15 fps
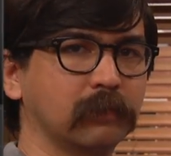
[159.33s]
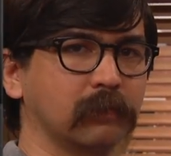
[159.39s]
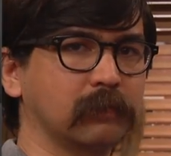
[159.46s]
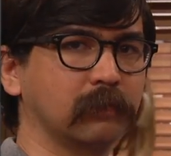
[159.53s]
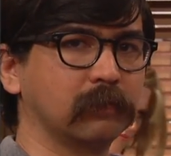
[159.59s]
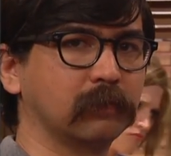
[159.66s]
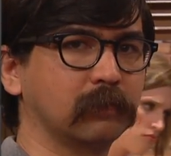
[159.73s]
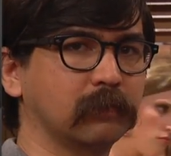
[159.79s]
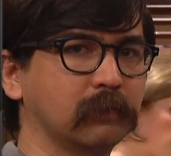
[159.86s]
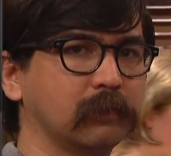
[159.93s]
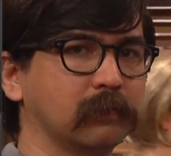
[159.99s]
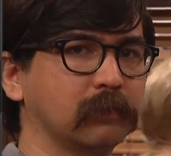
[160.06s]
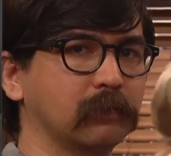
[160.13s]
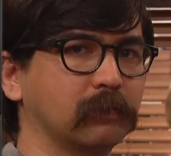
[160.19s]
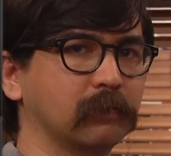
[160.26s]

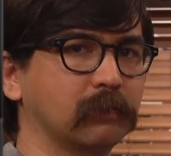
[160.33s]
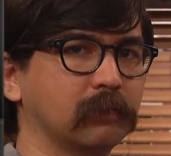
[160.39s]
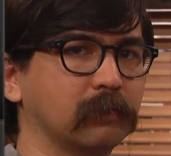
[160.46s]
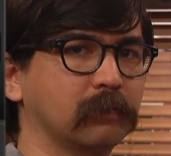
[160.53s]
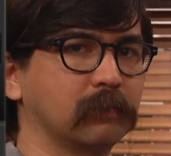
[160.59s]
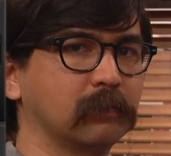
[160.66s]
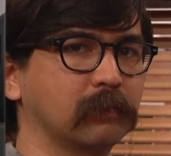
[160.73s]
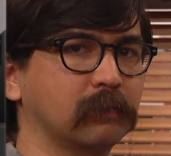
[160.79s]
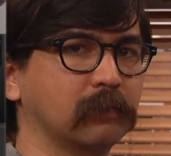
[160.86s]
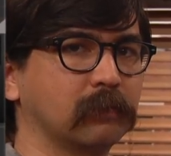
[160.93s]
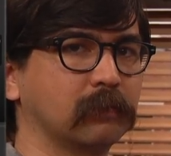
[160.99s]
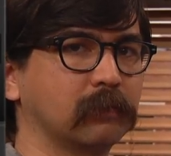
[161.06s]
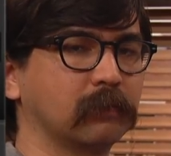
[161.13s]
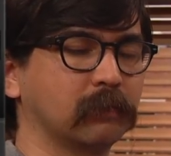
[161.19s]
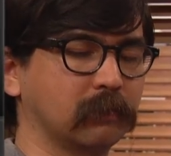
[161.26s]

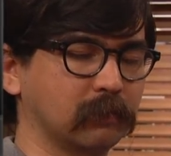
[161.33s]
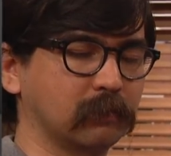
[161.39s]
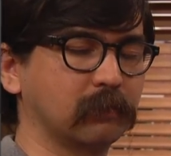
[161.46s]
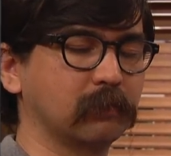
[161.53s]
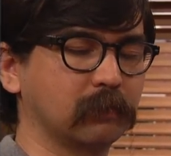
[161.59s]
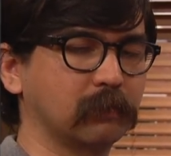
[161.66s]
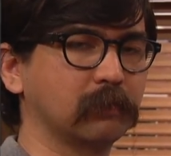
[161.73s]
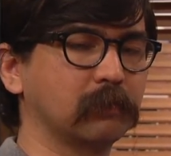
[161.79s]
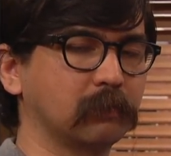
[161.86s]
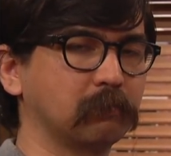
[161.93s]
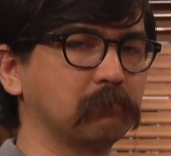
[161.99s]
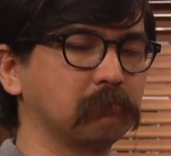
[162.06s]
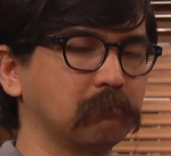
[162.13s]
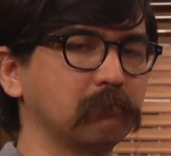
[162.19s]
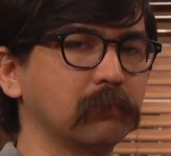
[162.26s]

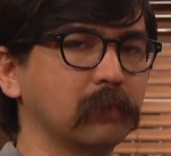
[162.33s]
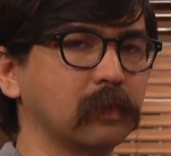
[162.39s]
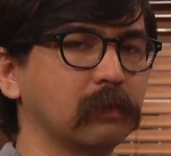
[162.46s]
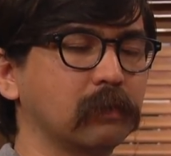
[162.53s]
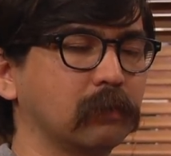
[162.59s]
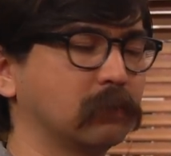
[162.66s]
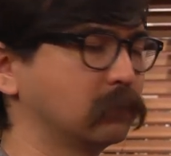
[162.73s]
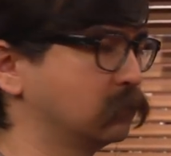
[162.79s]
The person shown says nothing.